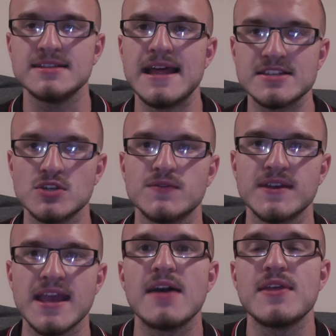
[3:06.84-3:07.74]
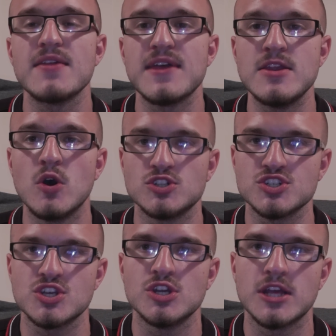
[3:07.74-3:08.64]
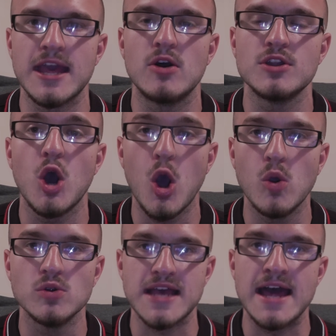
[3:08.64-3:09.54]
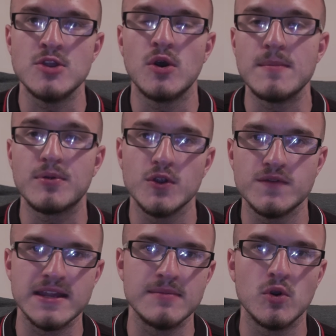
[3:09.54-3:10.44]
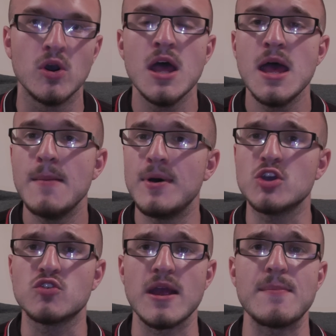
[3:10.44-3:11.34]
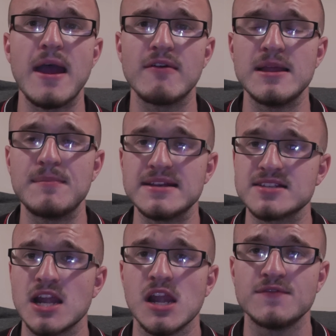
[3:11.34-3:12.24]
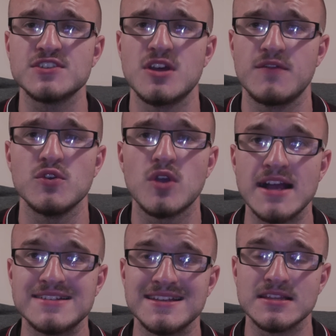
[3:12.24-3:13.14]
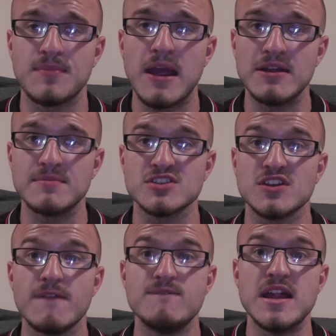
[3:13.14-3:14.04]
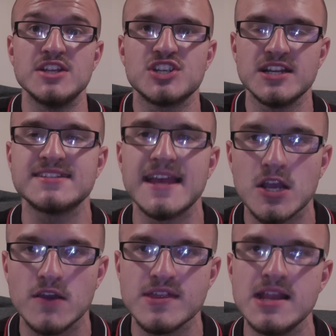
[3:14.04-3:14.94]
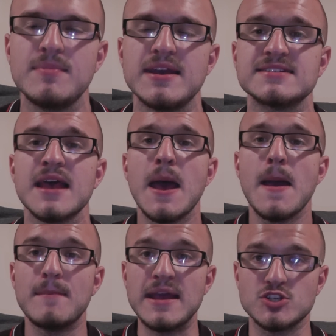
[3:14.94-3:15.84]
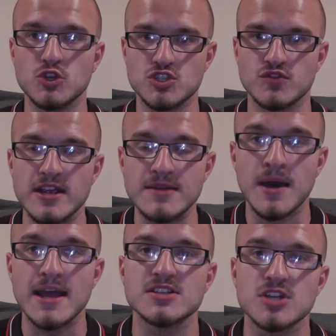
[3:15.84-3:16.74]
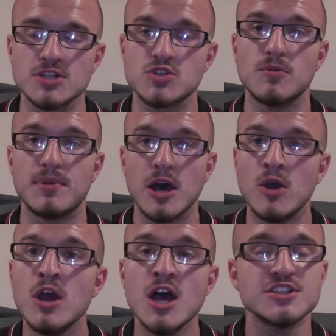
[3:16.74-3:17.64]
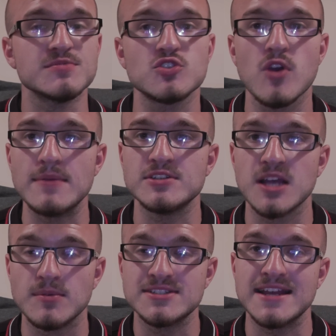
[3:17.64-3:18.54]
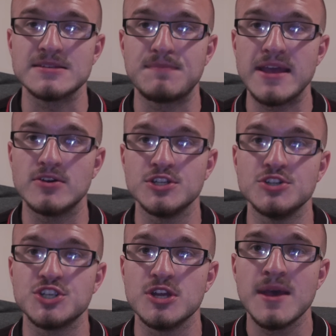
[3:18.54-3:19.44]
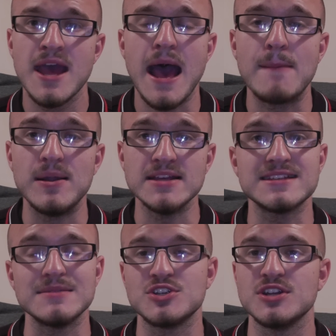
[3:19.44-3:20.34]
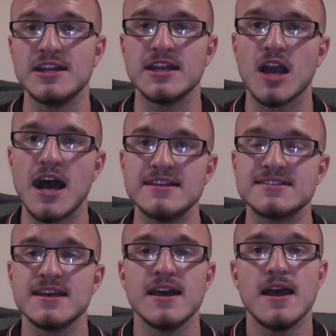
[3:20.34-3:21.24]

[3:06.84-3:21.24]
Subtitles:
Let's not forget that. They're not just going to get on a hold and not improve anymore. But a great Paralympics. I'd love to know if you guys think the Paralympics could eventually take over the Olympics. Make sure to read Micah's article below. Subscribe to Double Take Debate on YouTube. And please keep tuning in, guys.